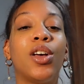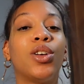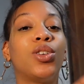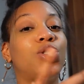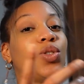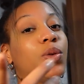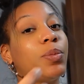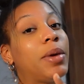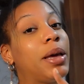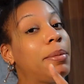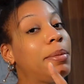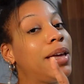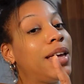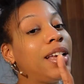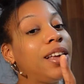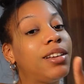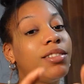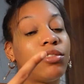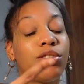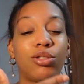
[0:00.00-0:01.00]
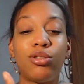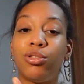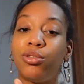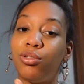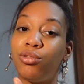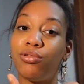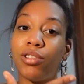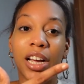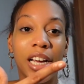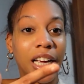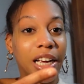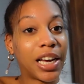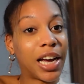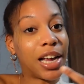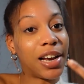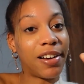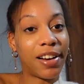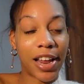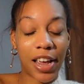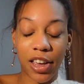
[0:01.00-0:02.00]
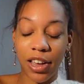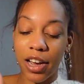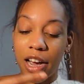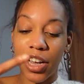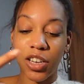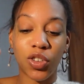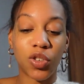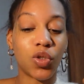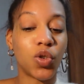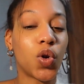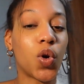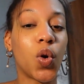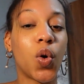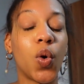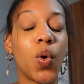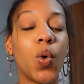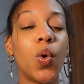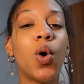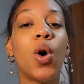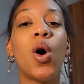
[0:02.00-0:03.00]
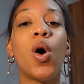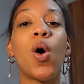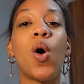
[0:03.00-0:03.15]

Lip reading: So maybe soon I can kind of let you guys know